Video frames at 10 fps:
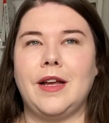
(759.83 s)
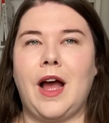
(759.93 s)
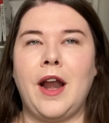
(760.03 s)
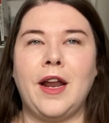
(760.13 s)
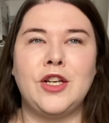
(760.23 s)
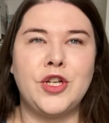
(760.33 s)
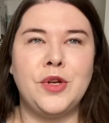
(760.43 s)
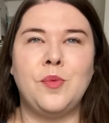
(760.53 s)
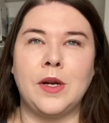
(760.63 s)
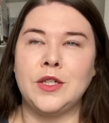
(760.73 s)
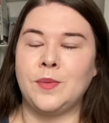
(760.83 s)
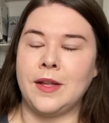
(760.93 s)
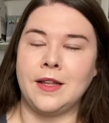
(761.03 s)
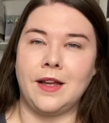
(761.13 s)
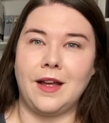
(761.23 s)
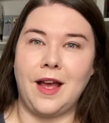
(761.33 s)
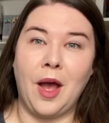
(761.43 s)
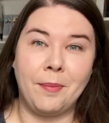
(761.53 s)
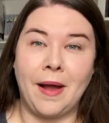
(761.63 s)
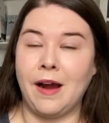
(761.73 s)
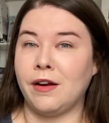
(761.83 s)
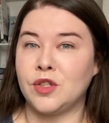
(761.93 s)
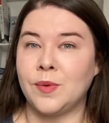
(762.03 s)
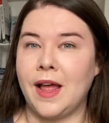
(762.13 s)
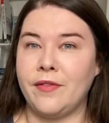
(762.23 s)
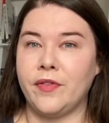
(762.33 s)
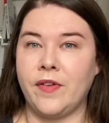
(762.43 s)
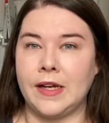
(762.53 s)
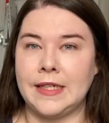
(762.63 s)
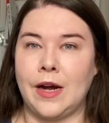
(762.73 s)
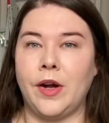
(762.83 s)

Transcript: and I do wonder whether her parents will ever find out.